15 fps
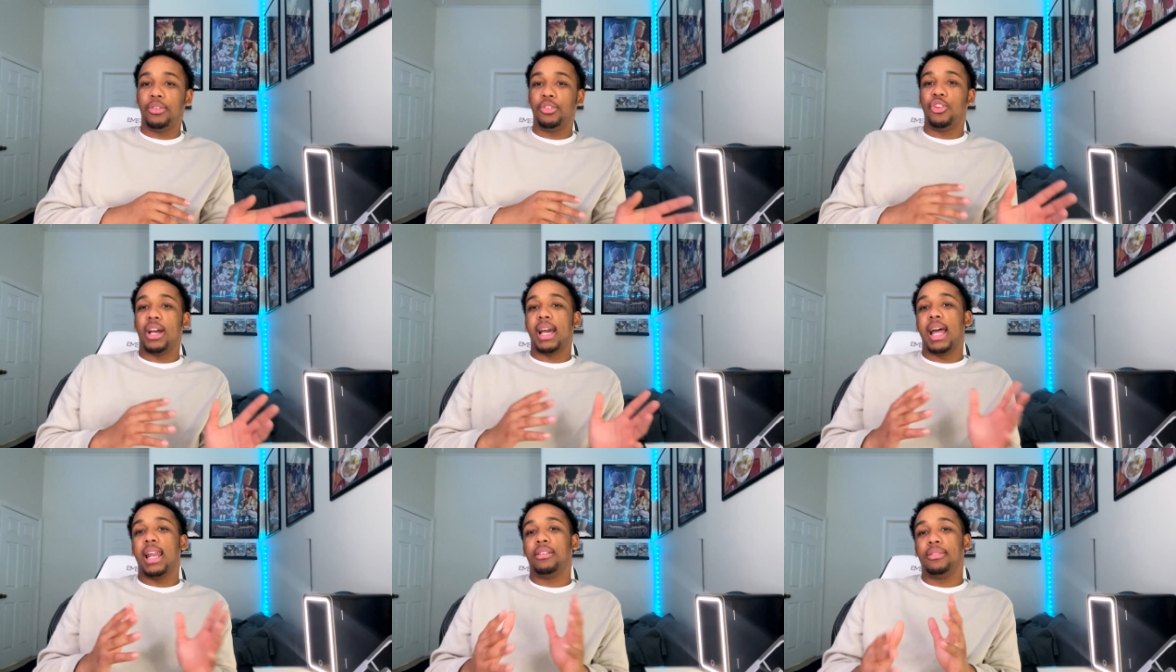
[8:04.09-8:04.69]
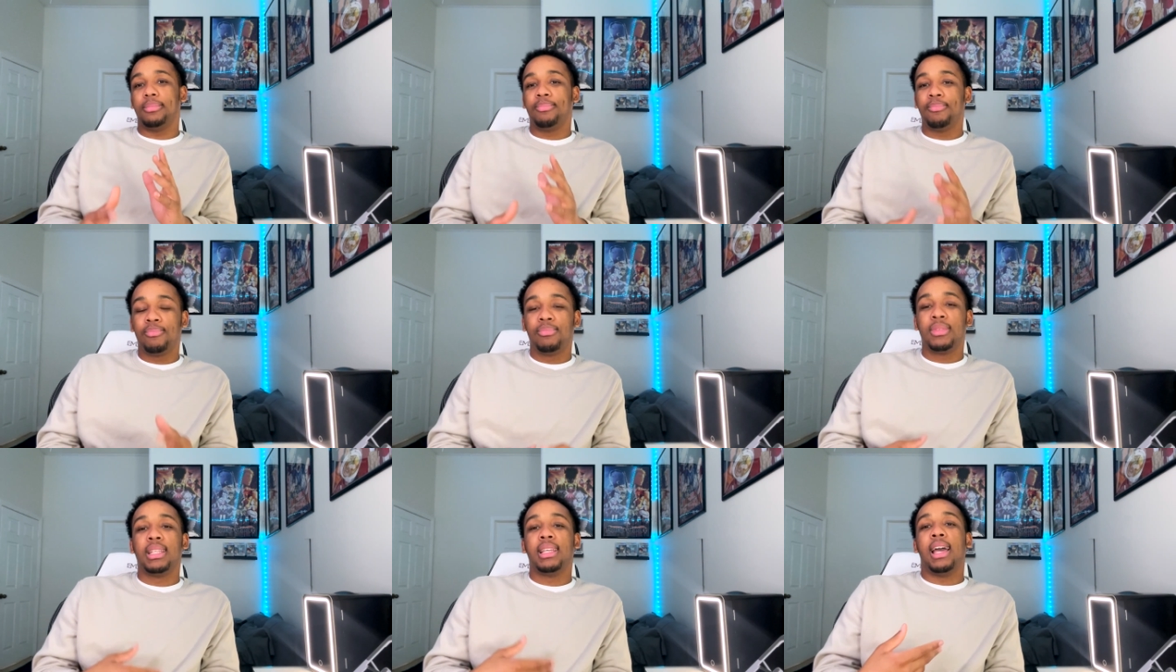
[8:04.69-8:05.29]
You know, I kind of,
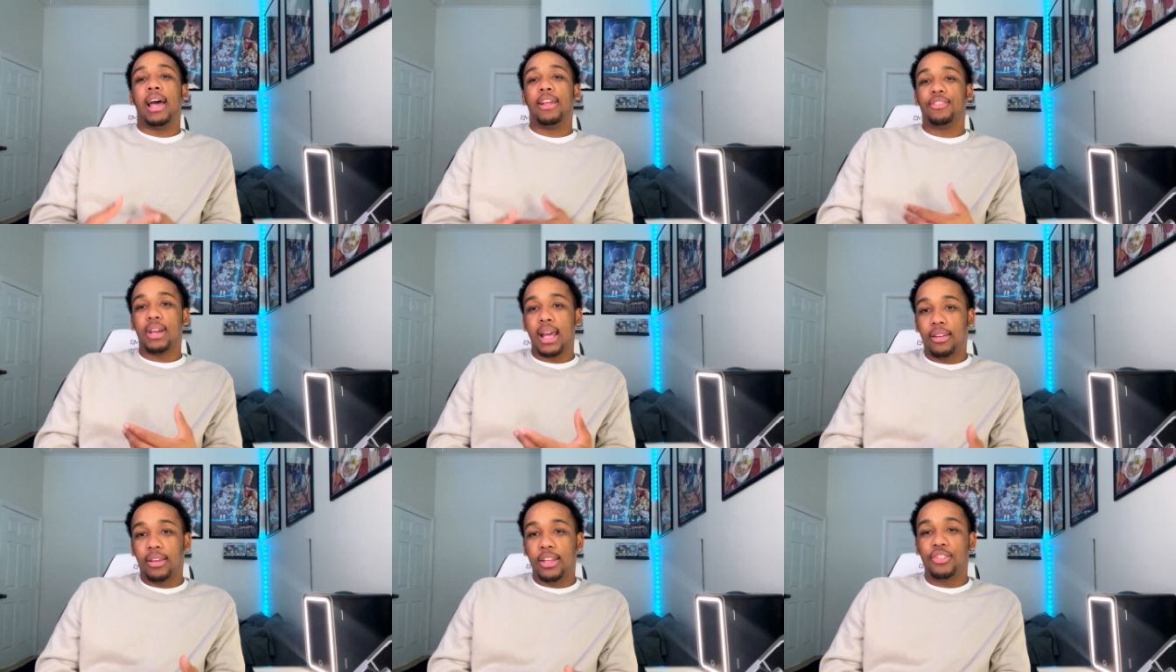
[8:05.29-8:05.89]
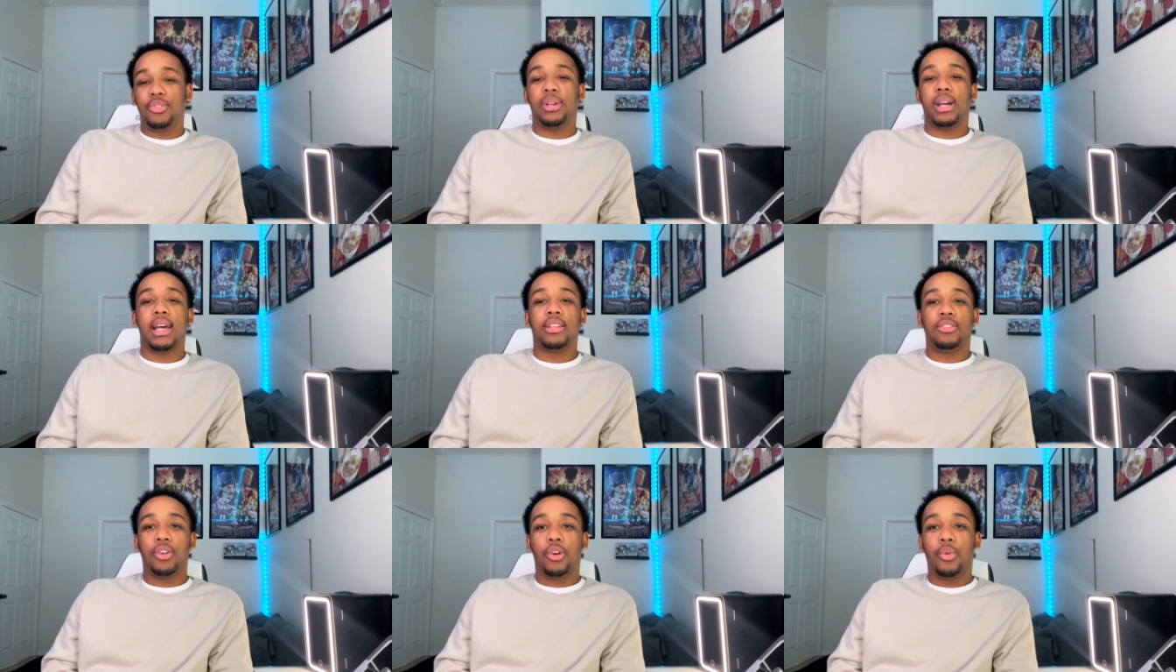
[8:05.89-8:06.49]
I try and let you
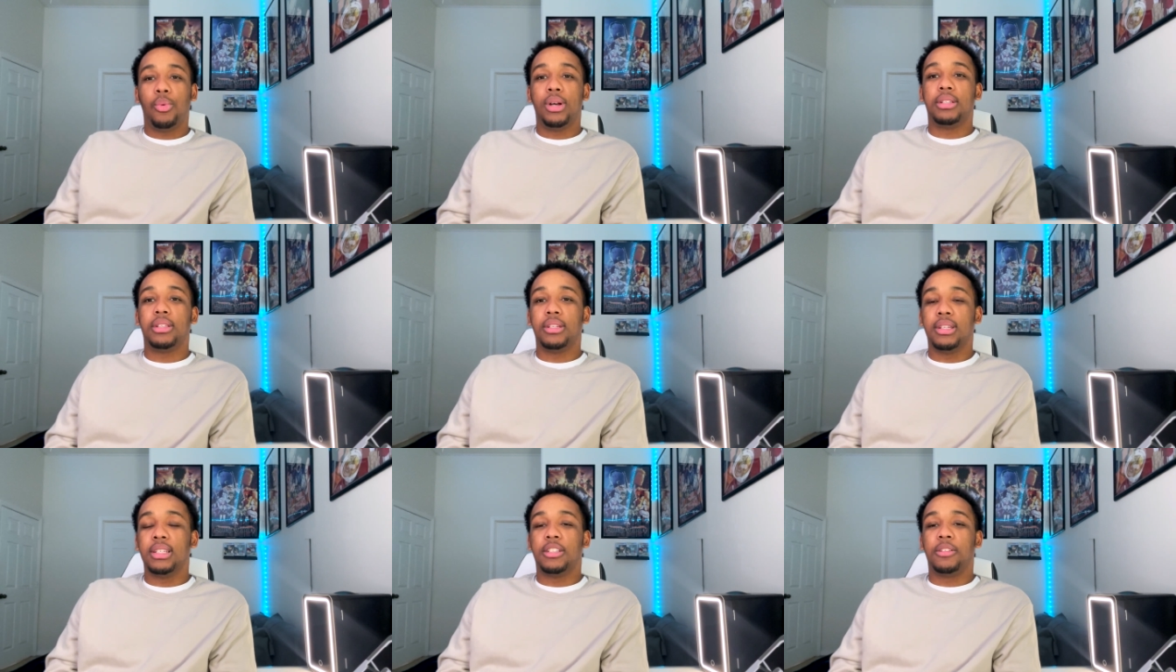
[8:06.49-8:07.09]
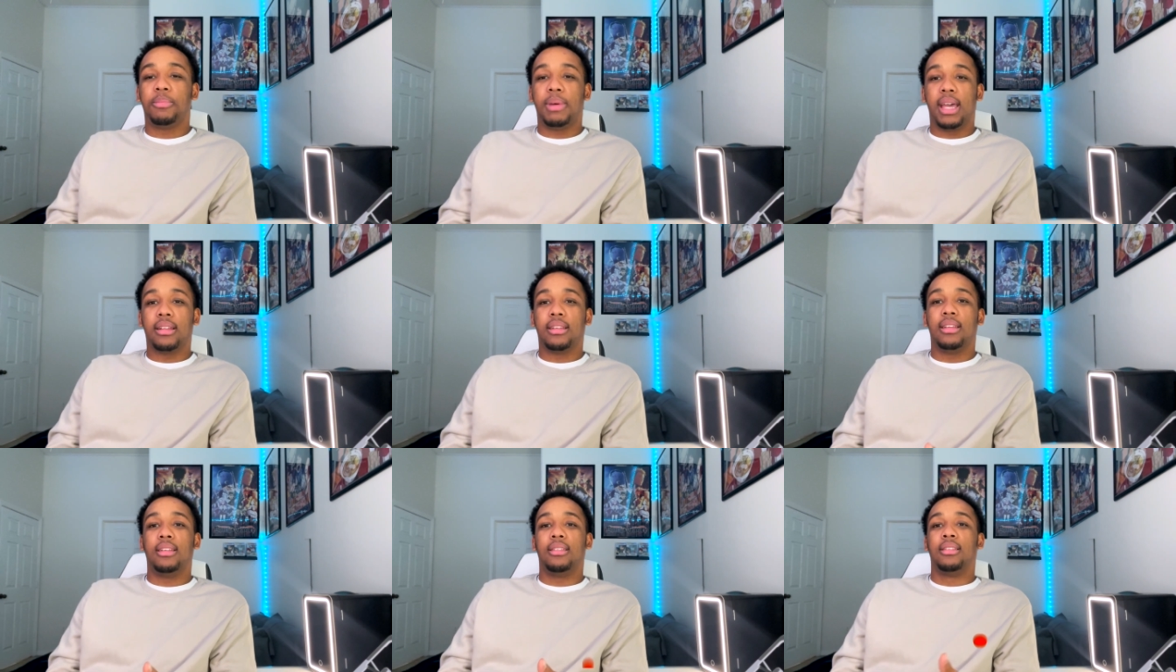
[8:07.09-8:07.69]
guys know what to expect
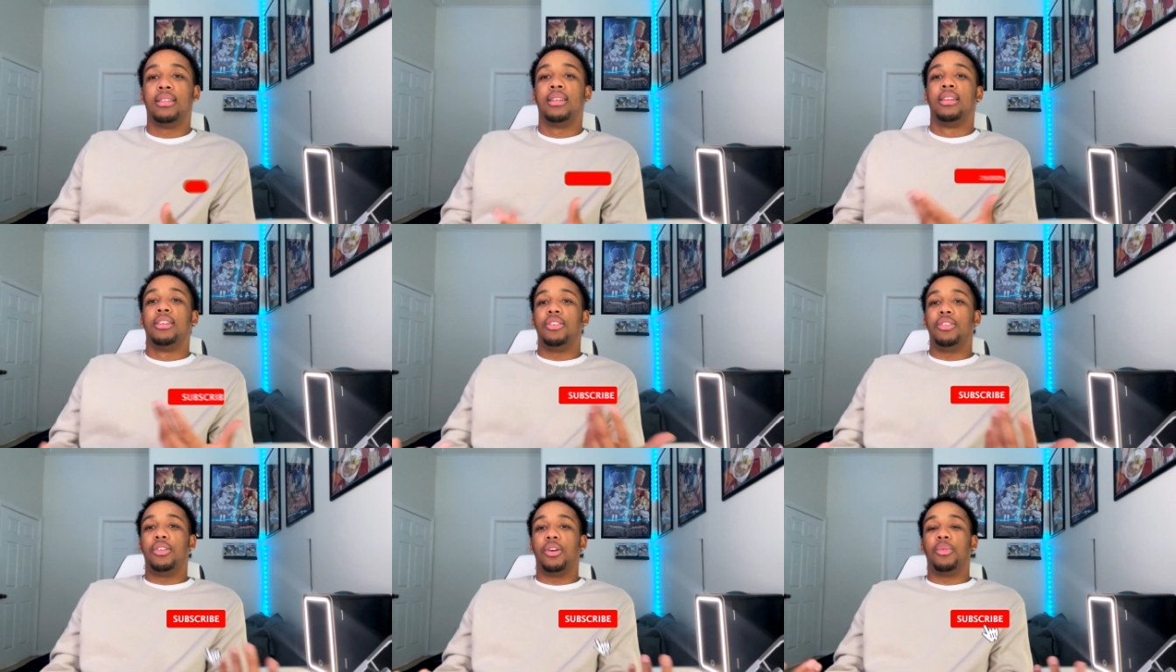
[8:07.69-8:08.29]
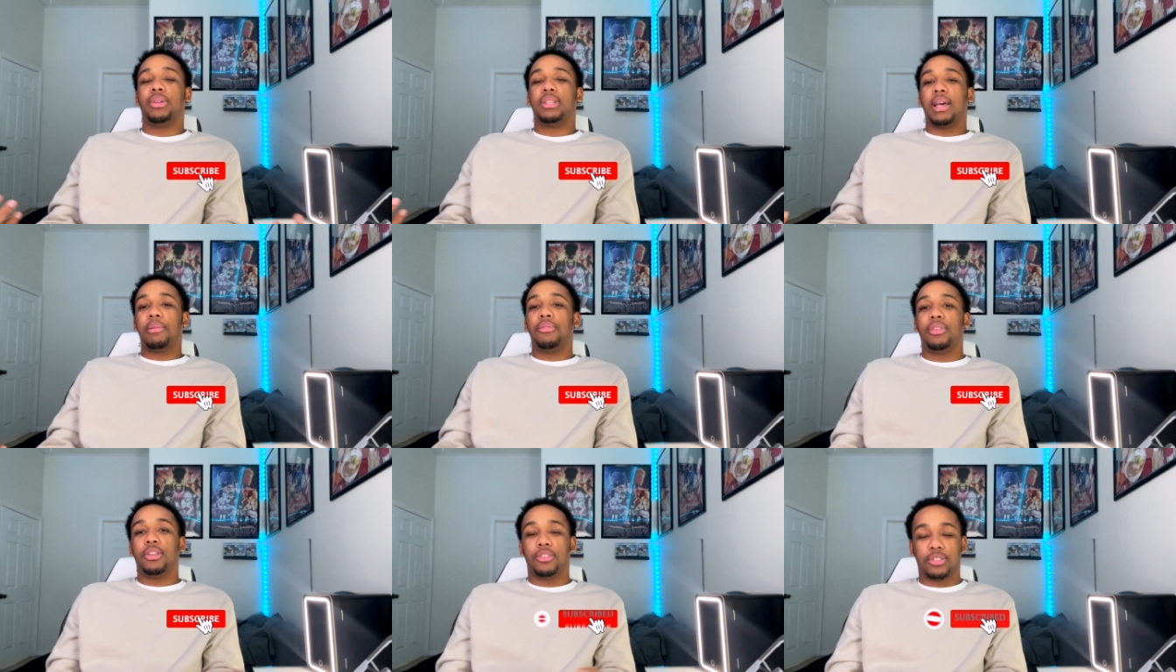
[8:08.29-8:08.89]
and, you know, what type
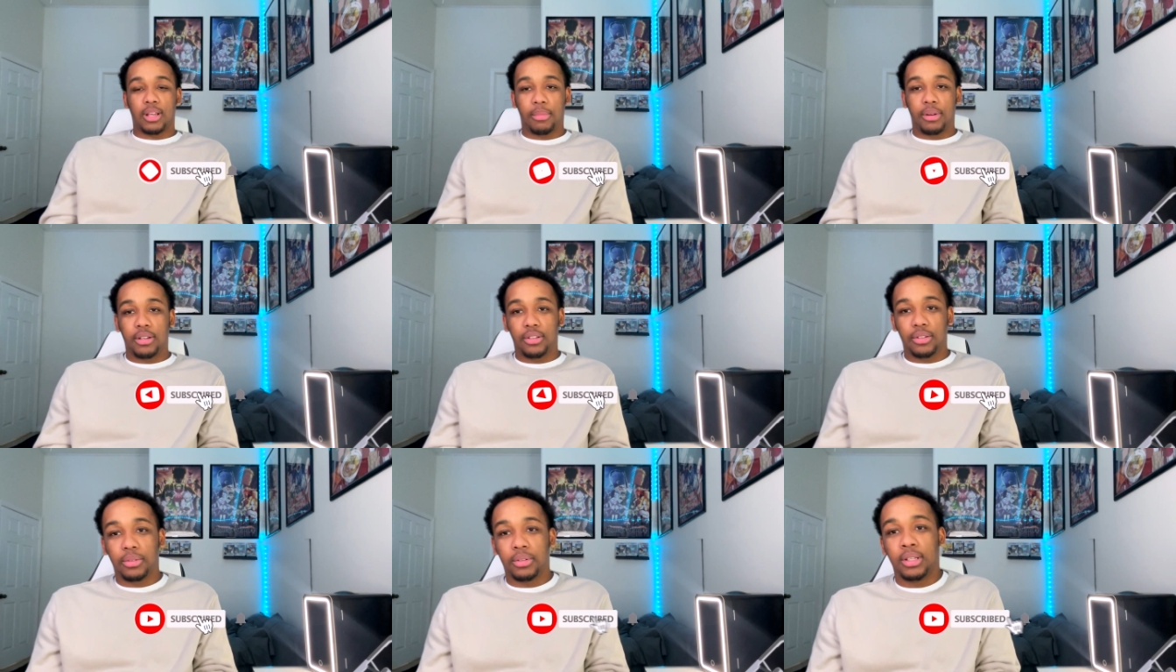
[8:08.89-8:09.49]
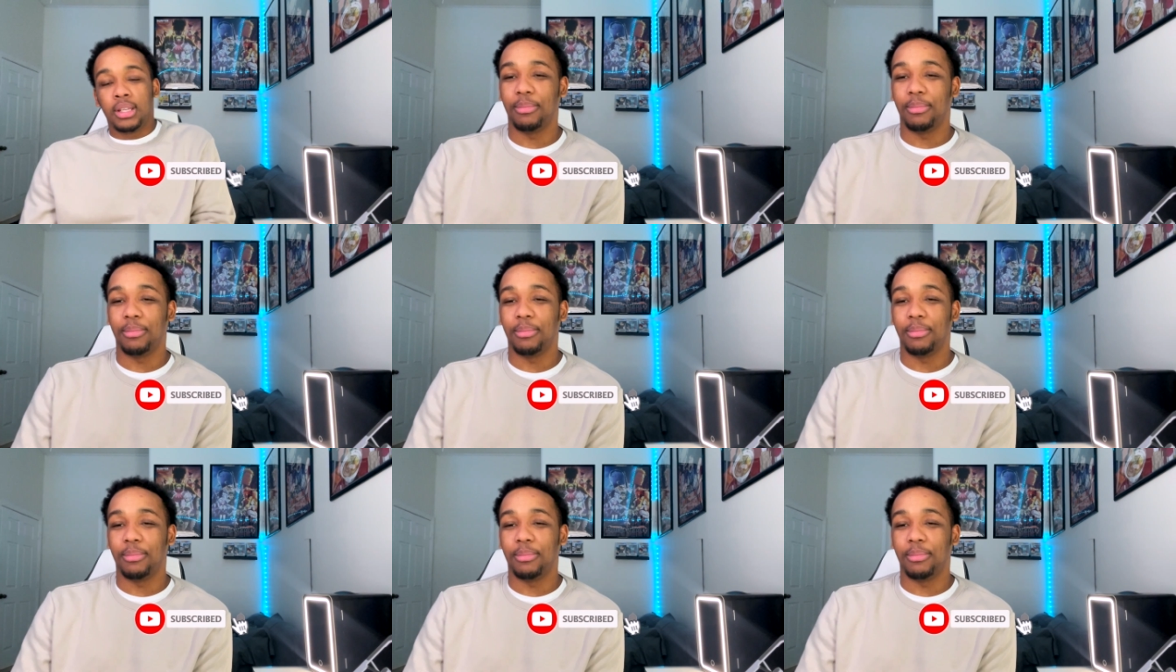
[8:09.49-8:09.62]
of videos I'm gonna do.